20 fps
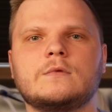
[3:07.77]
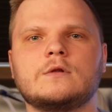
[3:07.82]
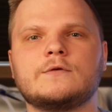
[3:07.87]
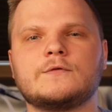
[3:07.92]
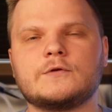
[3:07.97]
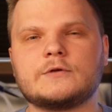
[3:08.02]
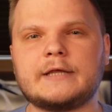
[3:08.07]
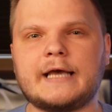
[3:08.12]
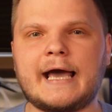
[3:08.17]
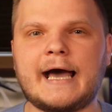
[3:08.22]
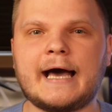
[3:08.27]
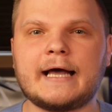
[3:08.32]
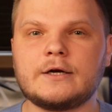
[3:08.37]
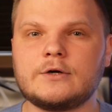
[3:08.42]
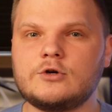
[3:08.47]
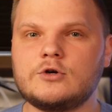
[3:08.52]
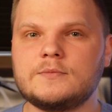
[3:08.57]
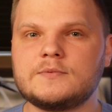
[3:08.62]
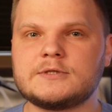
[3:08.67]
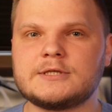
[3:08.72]
For the ad
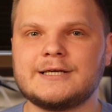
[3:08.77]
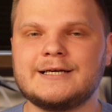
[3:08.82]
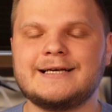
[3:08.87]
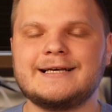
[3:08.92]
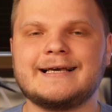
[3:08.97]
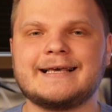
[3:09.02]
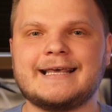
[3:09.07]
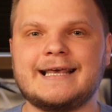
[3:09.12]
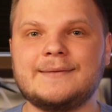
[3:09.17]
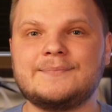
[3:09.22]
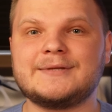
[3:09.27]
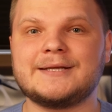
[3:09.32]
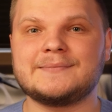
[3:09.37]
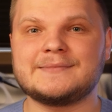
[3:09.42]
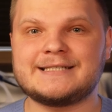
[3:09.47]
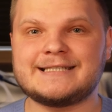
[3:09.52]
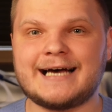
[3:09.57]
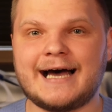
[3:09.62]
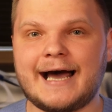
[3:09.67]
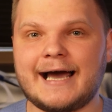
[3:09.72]
groups, keep them
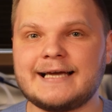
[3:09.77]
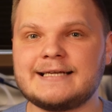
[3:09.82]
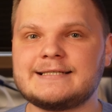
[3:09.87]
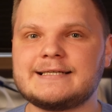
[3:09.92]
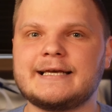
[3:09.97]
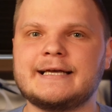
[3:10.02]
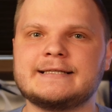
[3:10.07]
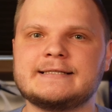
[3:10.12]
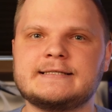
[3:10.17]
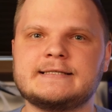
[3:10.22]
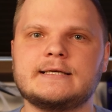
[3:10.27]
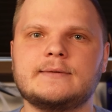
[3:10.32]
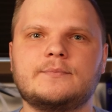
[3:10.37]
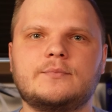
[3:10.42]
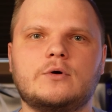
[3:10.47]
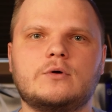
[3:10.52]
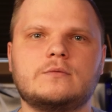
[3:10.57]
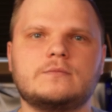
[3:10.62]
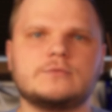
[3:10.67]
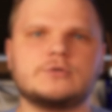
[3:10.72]
tight and simple.